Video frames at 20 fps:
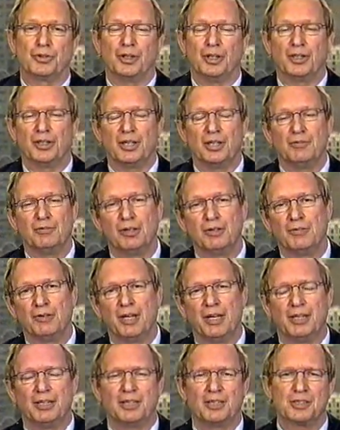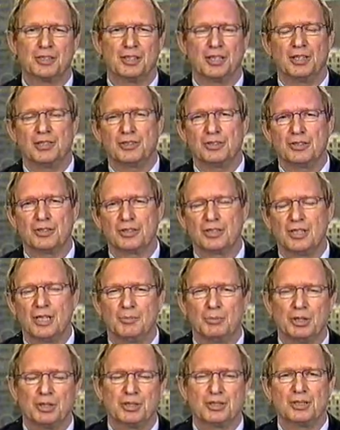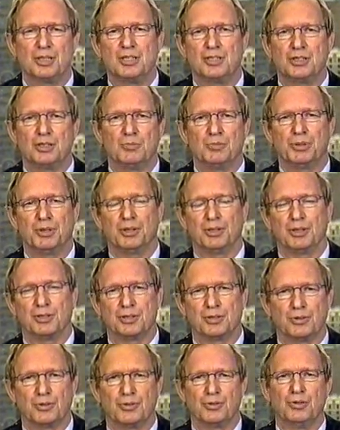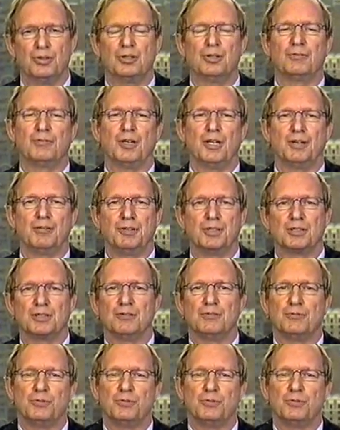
And then we've had extensions and amortization periods to 35 years and